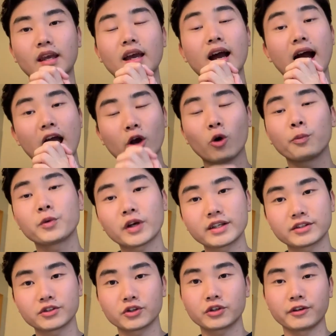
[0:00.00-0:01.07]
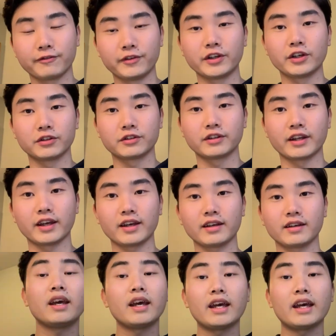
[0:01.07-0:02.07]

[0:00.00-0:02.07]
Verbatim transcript: I hope you guys enjoyed the video today.